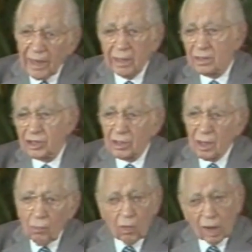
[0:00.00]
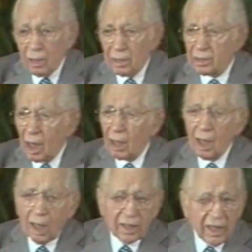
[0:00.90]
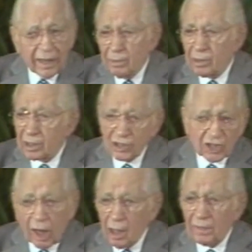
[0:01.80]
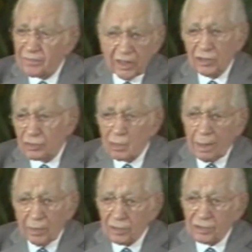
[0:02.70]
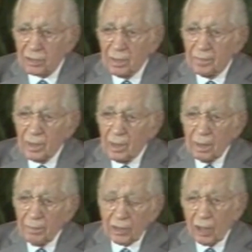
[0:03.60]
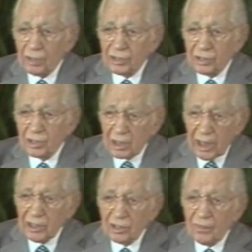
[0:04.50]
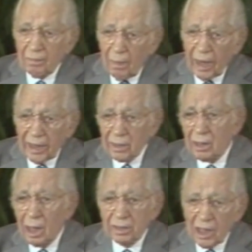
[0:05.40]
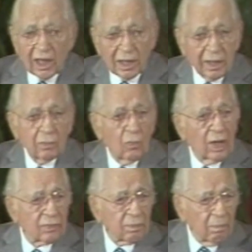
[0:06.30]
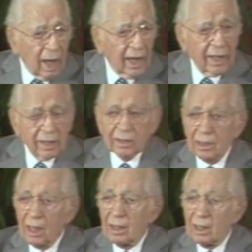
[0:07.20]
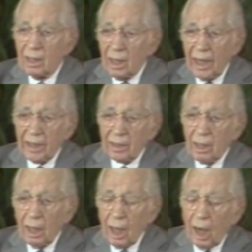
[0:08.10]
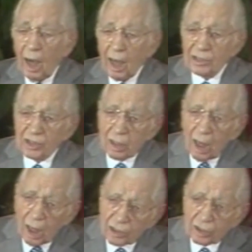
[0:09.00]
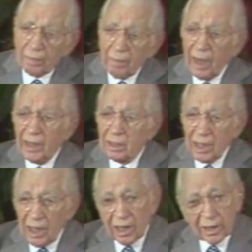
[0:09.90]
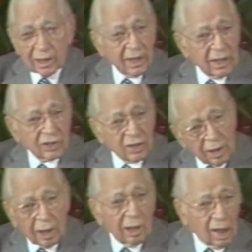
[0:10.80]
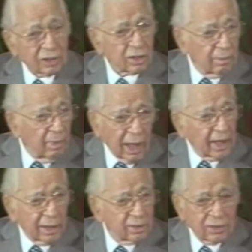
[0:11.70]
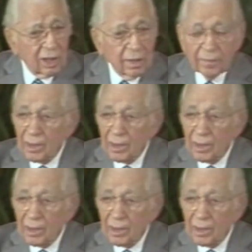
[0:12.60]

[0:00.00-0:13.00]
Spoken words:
minds in the world are unable to solve these troubles, because it's a case of mind dealing with mind, and a hostile mind dealing against other hostile minds